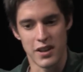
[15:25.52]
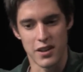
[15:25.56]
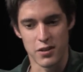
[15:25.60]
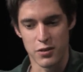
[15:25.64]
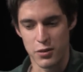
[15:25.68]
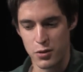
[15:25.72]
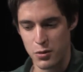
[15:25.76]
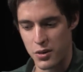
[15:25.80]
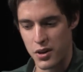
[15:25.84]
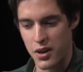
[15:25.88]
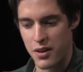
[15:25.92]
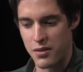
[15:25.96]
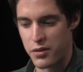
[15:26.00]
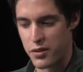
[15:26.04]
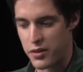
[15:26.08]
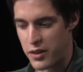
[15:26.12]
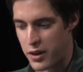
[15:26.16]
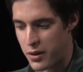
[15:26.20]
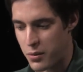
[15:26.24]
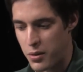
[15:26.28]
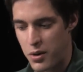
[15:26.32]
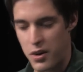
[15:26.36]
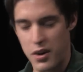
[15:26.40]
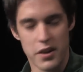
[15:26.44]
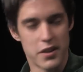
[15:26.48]
can do whatever they
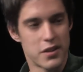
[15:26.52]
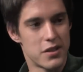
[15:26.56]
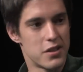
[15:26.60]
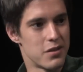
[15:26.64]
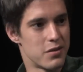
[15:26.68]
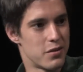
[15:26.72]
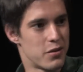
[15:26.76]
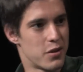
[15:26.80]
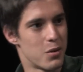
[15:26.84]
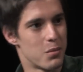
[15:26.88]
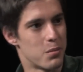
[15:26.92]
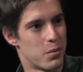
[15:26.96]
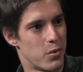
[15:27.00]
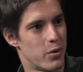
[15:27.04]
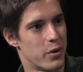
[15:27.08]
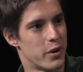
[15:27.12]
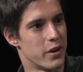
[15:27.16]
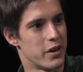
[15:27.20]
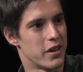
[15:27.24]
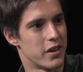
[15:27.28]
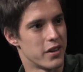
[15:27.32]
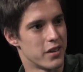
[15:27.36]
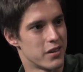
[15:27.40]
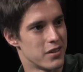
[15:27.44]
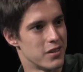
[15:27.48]
want if they're
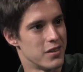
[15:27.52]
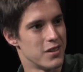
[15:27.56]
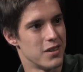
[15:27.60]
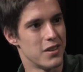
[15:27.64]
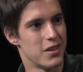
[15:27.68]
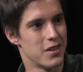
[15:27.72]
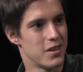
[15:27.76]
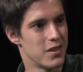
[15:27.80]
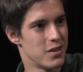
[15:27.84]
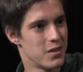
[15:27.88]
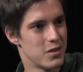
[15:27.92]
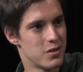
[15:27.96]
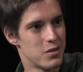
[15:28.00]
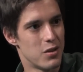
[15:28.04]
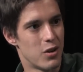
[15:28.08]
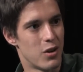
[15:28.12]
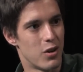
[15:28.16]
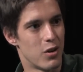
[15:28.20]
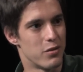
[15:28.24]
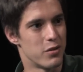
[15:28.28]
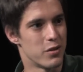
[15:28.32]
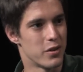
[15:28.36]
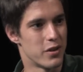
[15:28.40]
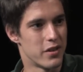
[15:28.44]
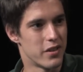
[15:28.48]
pointing
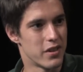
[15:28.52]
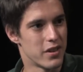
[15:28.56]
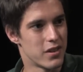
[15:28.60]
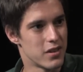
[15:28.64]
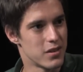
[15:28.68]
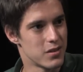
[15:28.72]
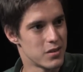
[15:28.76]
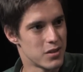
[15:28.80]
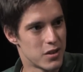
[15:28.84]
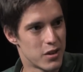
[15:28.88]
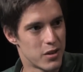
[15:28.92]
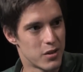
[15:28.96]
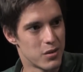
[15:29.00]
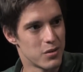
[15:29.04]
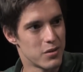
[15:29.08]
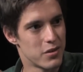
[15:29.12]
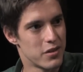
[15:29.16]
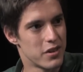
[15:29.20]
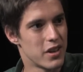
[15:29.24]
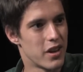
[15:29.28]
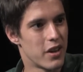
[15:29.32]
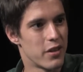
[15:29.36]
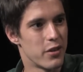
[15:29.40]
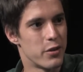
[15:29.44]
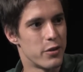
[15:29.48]
over in
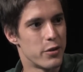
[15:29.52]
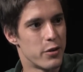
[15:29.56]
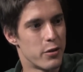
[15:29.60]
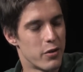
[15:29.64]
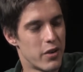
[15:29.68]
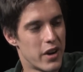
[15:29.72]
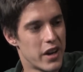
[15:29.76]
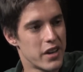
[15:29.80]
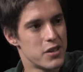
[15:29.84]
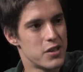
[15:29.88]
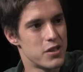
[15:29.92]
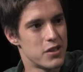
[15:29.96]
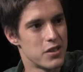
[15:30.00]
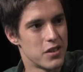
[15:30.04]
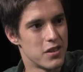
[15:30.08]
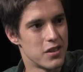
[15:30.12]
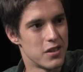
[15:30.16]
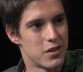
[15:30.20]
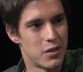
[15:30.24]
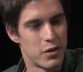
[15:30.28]
the other direction.